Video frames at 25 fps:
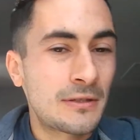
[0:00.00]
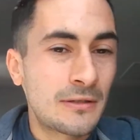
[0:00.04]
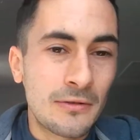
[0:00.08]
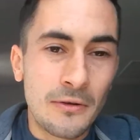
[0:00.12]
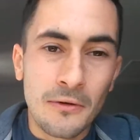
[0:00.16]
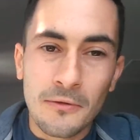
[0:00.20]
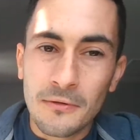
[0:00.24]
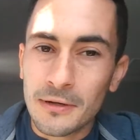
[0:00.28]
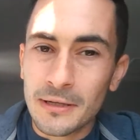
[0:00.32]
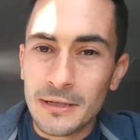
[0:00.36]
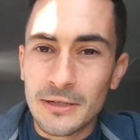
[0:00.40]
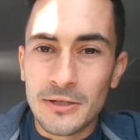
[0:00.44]

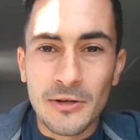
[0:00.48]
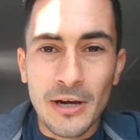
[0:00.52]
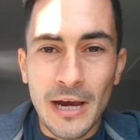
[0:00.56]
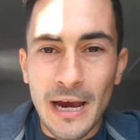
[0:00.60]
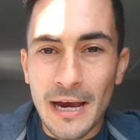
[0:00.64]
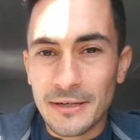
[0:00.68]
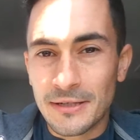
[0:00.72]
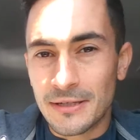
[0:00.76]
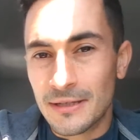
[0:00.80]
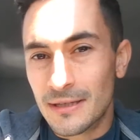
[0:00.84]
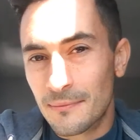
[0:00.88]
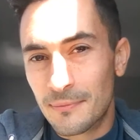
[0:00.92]
totally
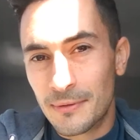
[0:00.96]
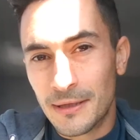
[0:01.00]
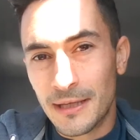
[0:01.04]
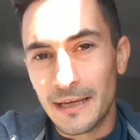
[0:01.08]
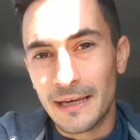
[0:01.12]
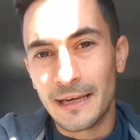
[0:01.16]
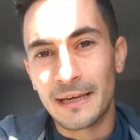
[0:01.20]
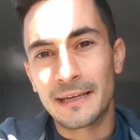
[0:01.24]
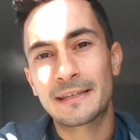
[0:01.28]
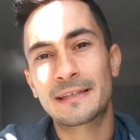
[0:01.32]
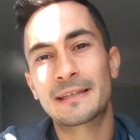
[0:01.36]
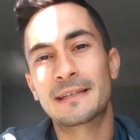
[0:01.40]
trashing the
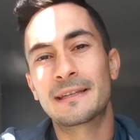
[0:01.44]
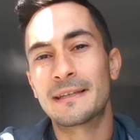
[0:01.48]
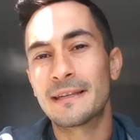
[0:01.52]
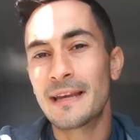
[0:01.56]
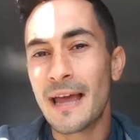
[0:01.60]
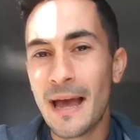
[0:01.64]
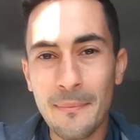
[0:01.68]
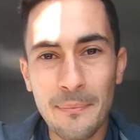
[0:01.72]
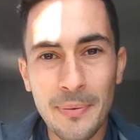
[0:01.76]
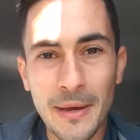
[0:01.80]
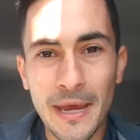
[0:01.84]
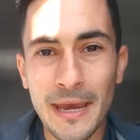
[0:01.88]
place,
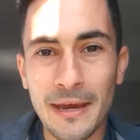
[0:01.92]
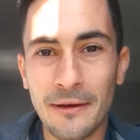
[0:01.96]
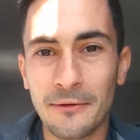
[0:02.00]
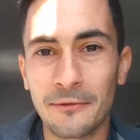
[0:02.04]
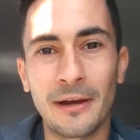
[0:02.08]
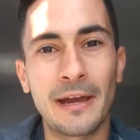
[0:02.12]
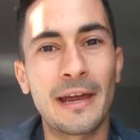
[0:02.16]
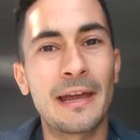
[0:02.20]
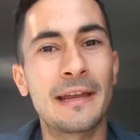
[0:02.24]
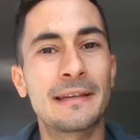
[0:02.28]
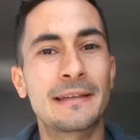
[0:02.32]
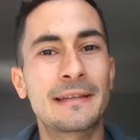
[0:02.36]
not paying
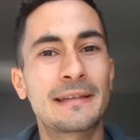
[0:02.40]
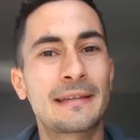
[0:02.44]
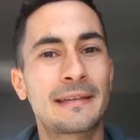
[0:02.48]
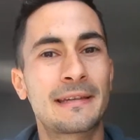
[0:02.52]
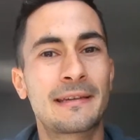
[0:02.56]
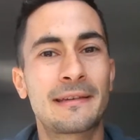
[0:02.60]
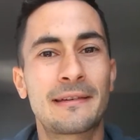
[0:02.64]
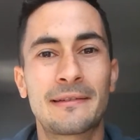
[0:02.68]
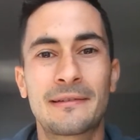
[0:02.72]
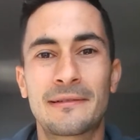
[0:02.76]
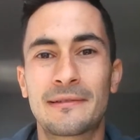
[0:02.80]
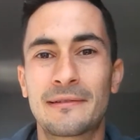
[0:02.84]

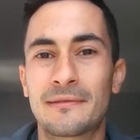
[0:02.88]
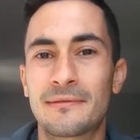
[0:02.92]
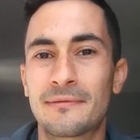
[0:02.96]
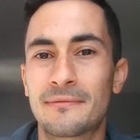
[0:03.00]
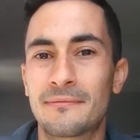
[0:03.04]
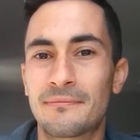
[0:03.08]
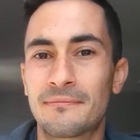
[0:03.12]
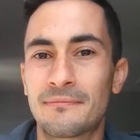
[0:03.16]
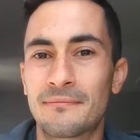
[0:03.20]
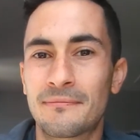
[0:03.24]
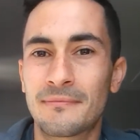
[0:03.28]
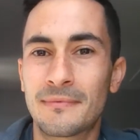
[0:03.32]
rent,
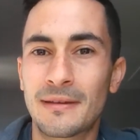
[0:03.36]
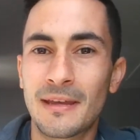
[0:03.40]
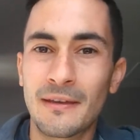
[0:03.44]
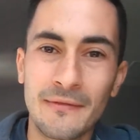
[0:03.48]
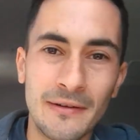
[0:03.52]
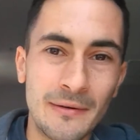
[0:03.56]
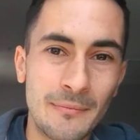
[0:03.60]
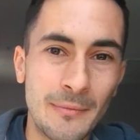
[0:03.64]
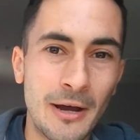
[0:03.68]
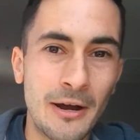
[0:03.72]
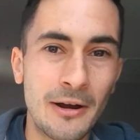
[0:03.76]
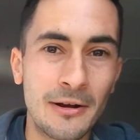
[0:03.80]

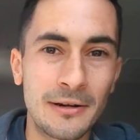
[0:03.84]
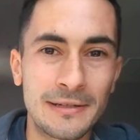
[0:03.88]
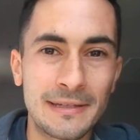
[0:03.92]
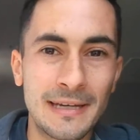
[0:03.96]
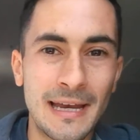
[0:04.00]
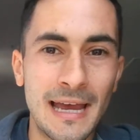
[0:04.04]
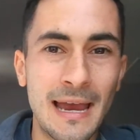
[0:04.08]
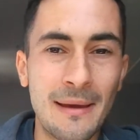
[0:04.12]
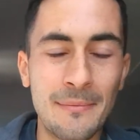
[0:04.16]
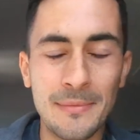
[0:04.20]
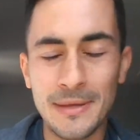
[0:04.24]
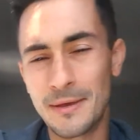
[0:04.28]
giving him a hard
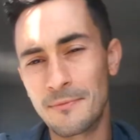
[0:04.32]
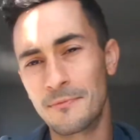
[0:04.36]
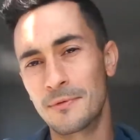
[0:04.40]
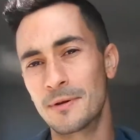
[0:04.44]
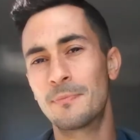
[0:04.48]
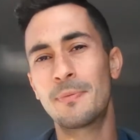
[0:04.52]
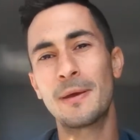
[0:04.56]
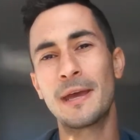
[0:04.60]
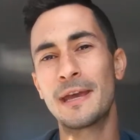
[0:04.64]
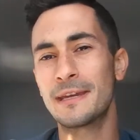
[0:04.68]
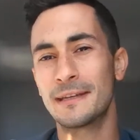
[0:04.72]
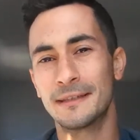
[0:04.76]
time, and then
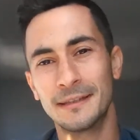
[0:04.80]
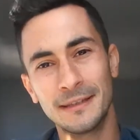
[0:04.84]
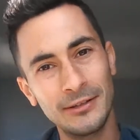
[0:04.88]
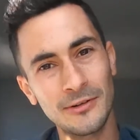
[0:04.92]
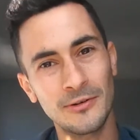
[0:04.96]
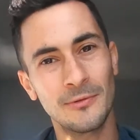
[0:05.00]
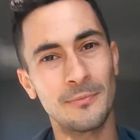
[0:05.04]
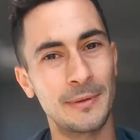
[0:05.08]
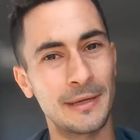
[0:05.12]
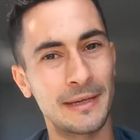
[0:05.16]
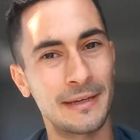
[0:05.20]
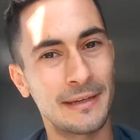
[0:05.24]
would pay a
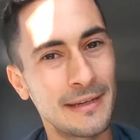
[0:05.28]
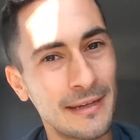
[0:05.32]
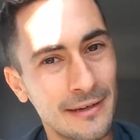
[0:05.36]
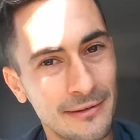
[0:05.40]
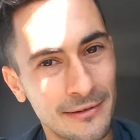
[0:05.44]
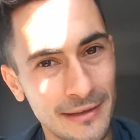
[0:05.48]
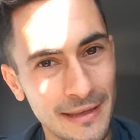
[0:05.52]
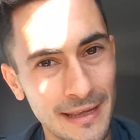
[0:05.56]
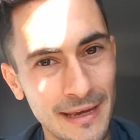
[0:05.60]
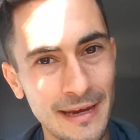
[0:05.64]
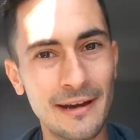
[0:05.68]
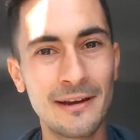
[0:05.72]
little bit here
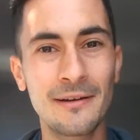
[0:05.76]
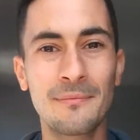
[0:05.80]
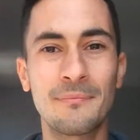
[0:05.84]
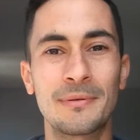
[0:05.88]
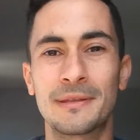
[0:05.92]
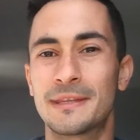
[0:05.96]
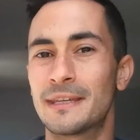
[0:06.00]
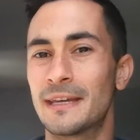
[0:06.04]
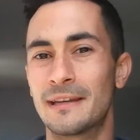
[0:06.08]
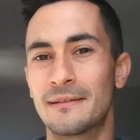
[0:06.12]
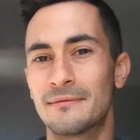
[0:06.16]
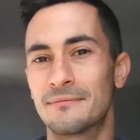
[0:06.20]
and there,
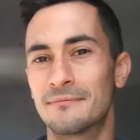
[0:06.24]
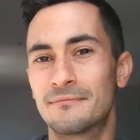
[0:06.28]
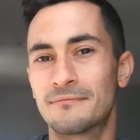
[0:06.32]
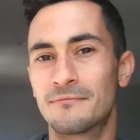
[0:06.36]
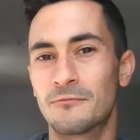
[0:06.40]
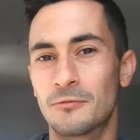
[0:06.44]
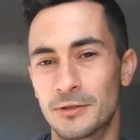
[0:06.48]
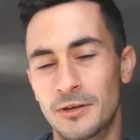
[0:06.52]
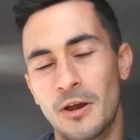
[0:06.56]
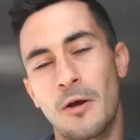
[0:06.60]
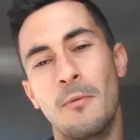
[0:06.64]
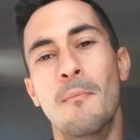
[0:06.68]
but then
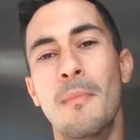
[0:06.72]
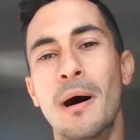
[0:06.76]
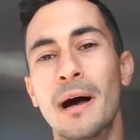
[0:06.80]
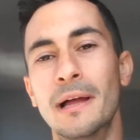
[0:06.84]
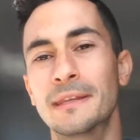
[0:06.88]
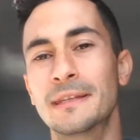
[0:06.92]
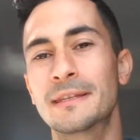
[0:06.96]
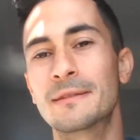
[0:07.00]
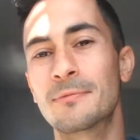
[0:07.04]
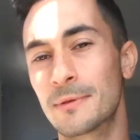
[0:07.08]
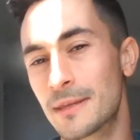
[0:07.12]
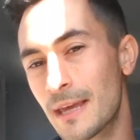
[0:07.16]
would go
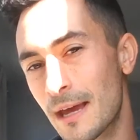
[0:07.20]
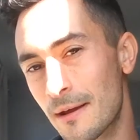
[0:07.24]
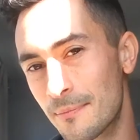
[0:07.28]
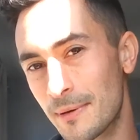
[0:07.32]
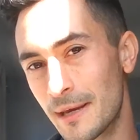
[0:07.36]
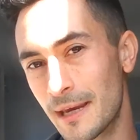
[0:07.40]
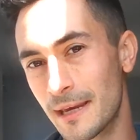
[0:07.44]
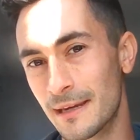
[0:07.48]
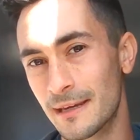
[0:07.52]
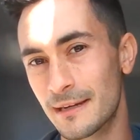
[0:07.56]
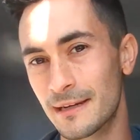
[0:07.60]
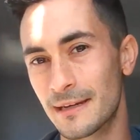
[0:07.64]
months without
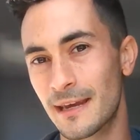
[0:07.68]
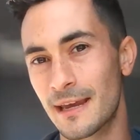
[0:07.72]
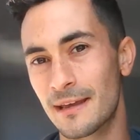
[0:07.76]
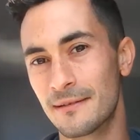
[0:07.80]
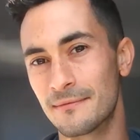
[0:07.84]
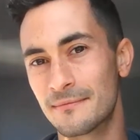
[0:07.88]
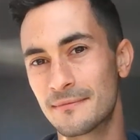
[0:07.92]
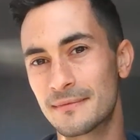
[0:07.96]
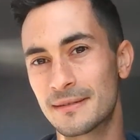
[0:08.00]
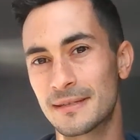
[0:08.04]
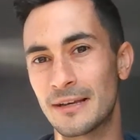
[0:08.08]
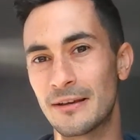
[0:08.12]
paying it again.
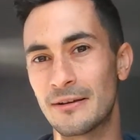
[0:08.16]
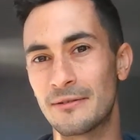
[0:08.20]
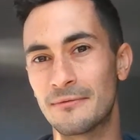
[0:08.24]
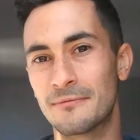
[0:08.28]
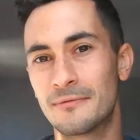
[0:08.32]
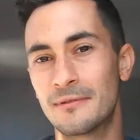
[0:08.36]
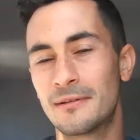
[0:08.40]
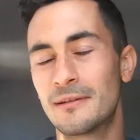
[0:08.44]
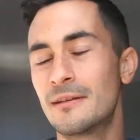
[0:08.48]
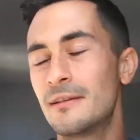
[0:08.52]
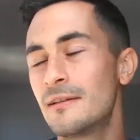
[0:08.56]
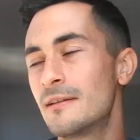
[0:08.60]
So
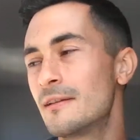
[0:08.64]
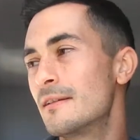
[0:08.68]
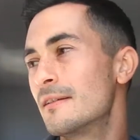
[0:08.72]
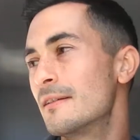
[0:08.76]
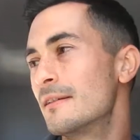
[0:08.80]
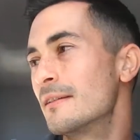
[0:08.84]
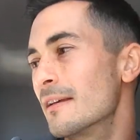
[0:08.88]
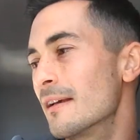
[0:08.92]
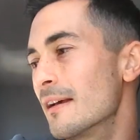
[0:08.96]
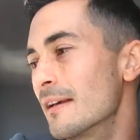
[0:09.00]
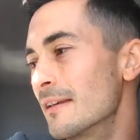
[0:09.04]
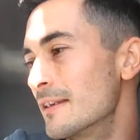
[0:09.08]

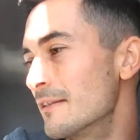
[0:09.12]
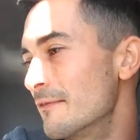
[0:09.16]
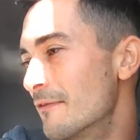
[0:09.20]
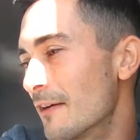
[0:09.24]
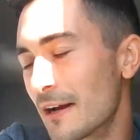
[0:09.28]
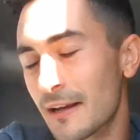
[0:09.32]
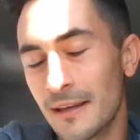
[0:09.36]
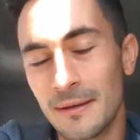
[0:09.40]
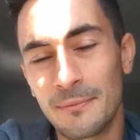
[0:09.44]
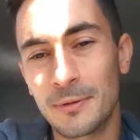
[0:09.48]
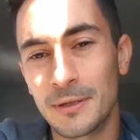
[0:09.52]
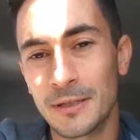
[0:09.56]
he
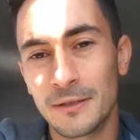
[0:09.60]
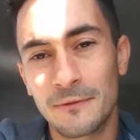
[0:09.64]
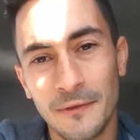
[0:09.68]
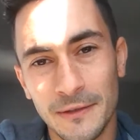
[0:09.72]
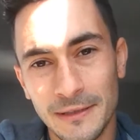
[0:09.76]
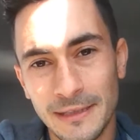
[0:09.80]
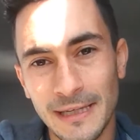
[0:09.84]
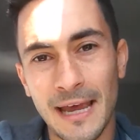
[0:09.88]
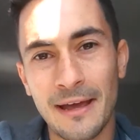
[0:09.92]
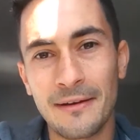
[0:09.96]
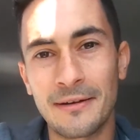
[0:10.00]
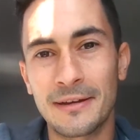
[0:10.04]
finally put his
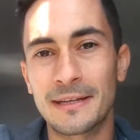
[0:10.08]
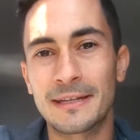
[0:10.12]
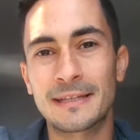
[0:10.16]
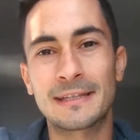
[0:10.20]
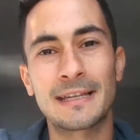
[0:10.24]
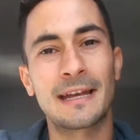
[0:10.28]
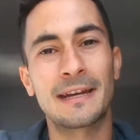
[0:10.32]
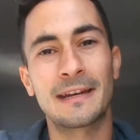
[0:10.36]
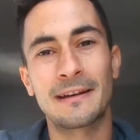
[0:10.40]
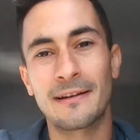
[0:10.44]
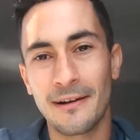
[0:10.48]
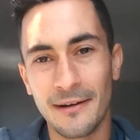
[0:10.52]
foot down and
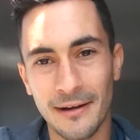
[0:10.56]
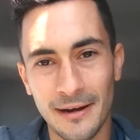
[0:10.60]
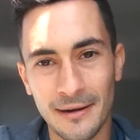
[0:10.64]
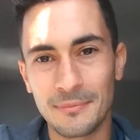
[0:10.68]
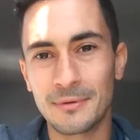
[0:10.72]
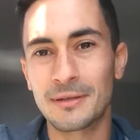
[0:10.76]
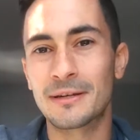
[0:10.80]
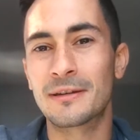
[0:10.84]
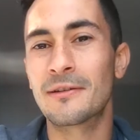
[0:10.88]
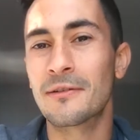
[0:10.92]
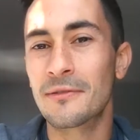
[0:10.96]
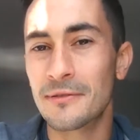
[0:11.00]
decided, all right, I'm
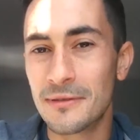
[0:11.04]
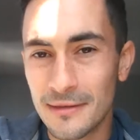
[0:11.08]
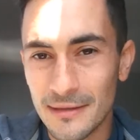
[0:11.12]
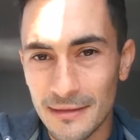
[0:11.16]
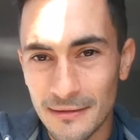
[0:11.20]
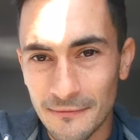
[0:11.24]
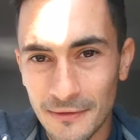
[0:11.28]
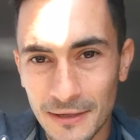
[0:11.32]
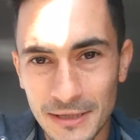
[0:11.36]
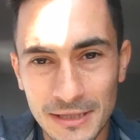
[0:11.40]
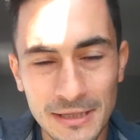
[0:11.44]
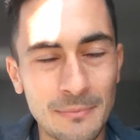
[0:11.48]
going to go through
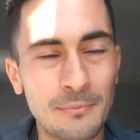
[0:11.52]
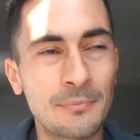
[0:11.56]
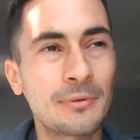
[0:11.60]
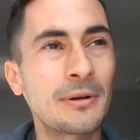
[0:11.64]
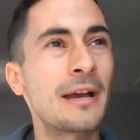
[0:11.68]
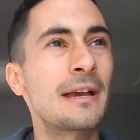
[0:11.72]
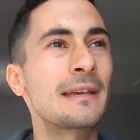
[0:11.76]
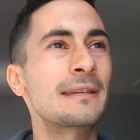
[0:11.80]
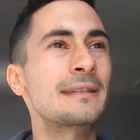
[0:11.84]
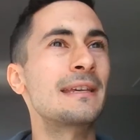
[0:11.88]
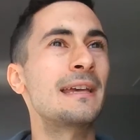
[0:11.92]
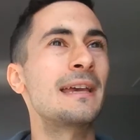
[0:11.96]
the eviction
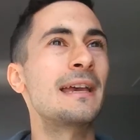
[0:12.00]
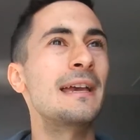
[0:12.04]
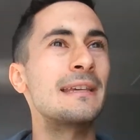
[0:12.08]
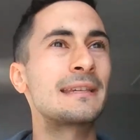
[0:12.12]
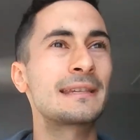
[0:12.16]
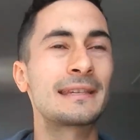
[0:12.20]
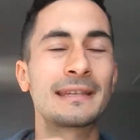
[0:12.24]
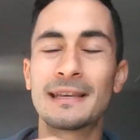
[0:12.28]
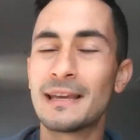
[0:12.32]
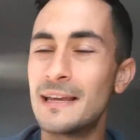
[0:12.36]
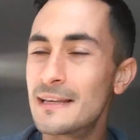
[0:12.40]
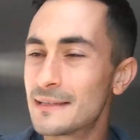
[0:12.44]

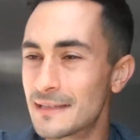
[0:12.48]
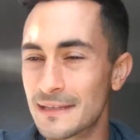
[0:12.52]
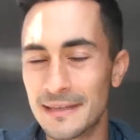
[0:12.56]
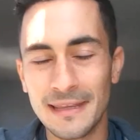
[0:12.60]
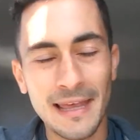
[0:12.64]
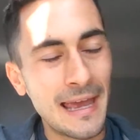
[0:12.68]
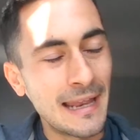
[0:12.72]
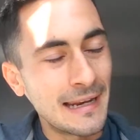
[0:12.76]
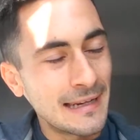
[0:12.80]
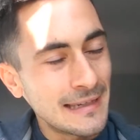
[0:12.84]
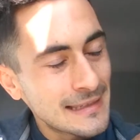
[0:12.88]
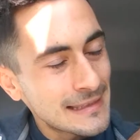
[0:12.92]
process. Did
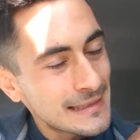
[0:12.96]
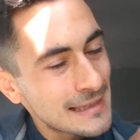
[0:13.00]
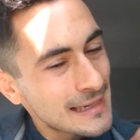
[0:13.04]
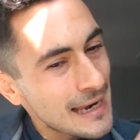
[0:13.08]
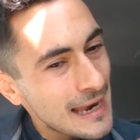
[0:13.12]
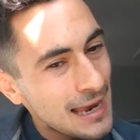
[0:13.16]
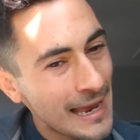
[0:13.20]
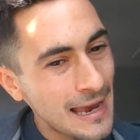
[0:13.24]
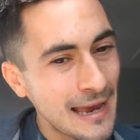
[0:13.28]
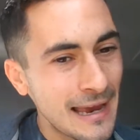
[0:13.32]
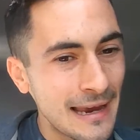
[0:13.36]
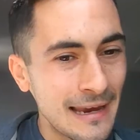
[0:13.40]
that
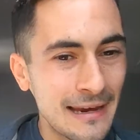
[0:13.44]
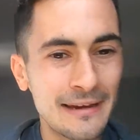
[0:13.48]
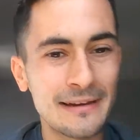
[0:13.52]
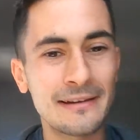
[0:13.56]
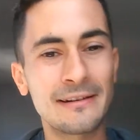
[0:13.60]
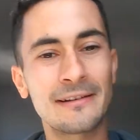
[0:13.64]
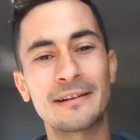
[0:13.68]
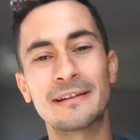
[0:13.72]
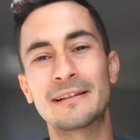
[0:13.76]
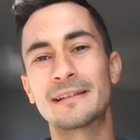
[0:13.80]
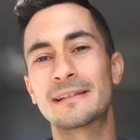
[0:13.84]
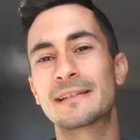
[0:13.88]

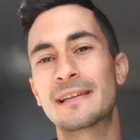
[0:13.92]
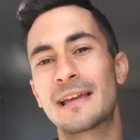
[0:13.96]
entire